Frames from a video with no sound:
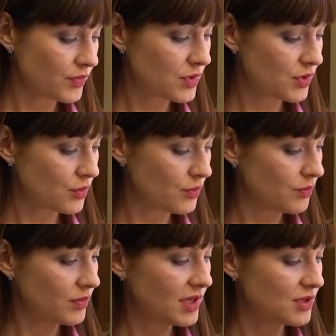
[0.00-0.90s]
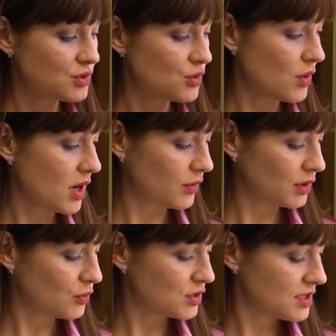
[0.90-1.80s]
So let's show how
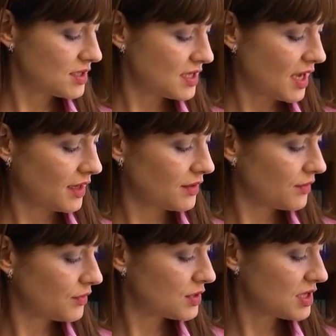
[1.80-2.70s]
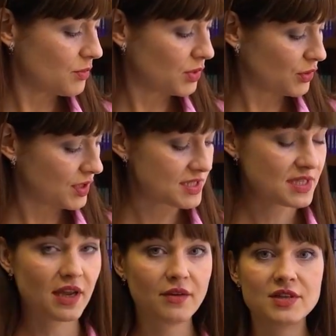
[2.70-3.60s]
it looks inside. For example, you can
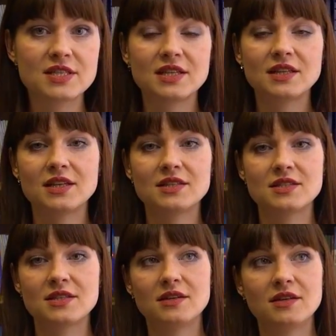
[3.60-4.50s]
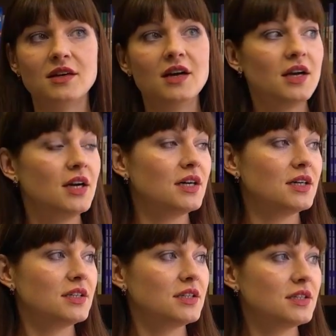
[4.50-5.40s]
see everything, it's
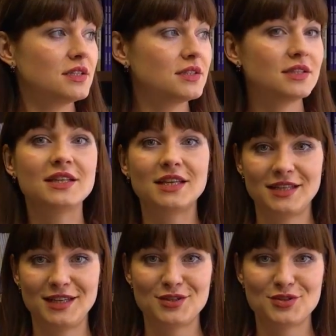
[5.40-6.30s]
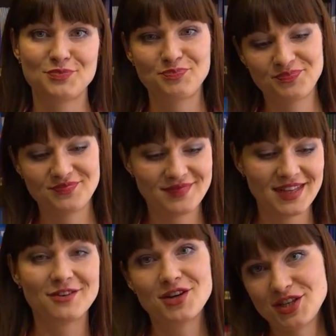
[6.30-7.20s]
in English,
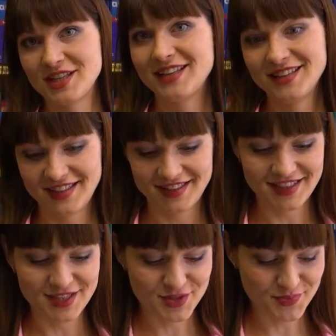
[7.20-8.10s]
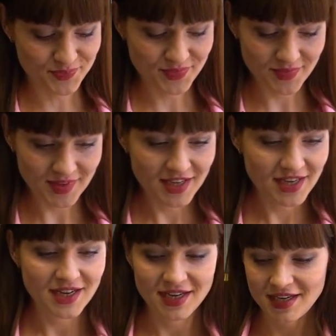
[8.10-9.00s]
in Russian and in English.
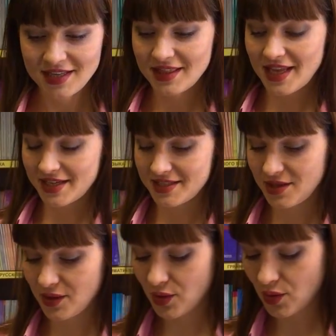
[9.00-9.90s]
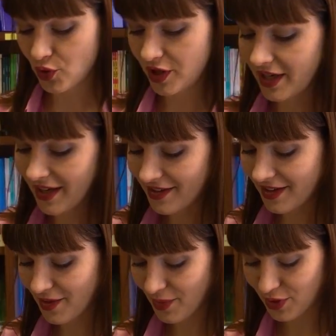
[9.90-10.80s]
Next, what I can
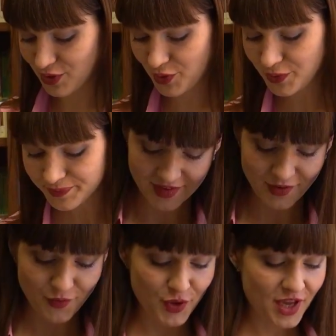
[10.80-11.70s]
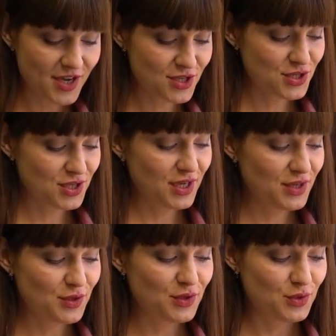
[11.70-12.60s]
recommend you, Voyage
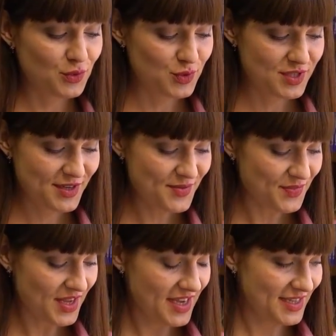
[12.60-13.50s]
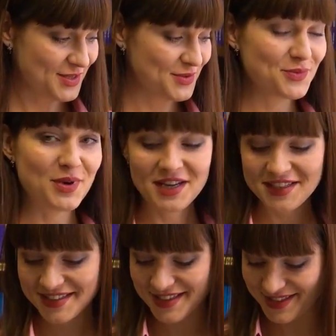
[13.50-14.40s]
in Russe. So
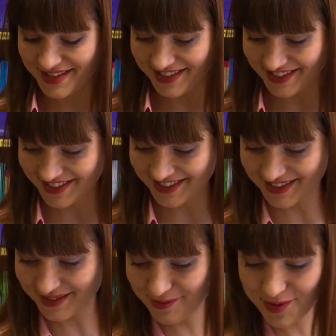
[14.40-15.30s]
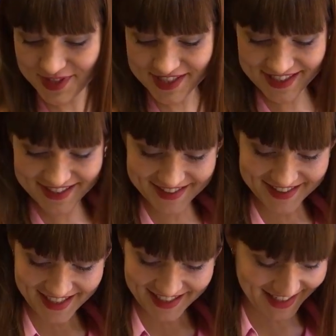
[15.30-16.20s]
why these books
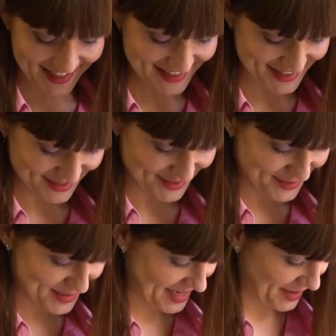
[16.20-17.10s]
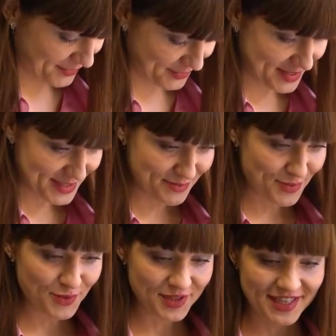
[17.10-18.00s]
I like? So we have this
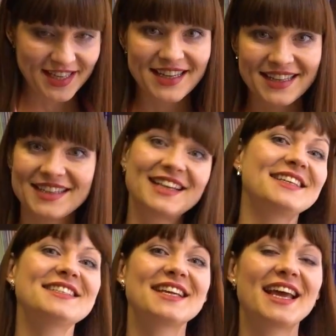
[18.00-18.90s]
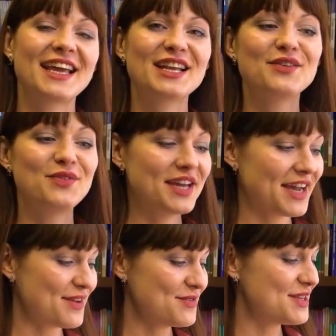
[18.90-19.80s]
book in English and we
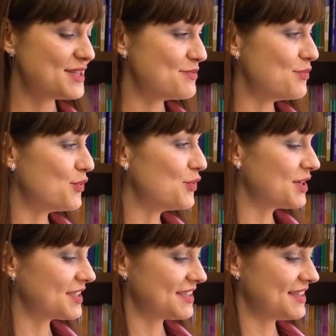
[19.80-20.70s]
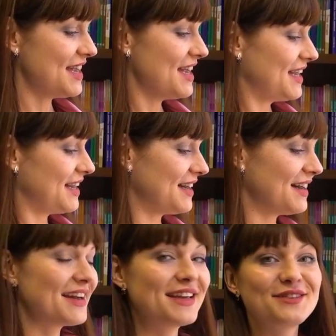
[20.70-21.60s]
have these books
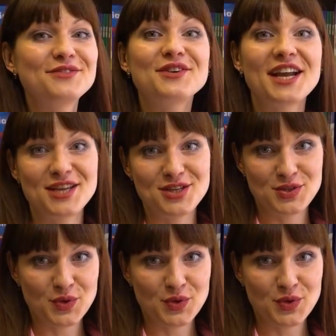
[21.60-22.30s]
in French.